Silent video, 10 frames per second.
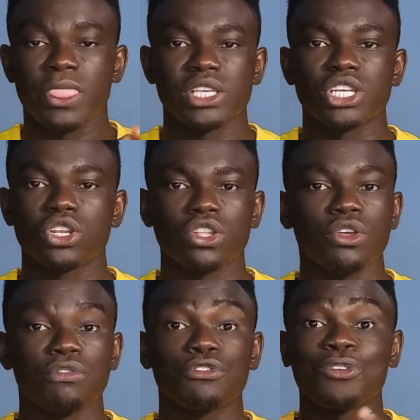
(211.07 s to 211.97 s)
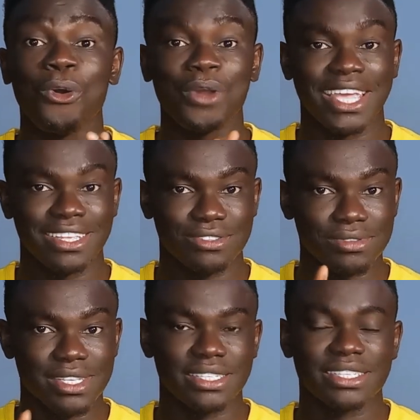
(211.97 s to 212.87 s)
There's a lot of talking
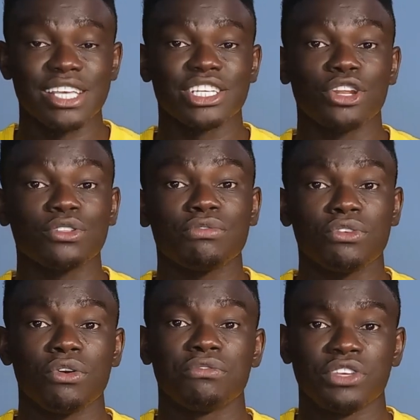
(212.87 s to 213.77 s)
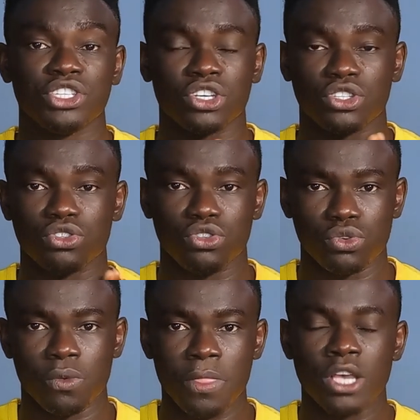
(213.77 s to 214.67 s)
to this. There's a lot of convincing to
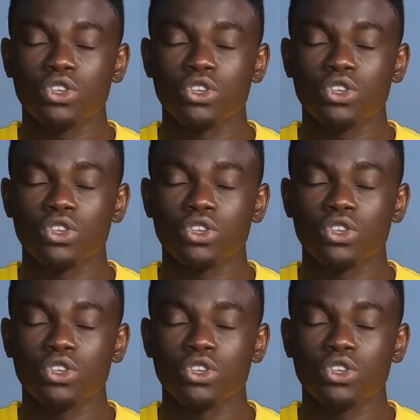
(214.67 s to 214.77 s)
do.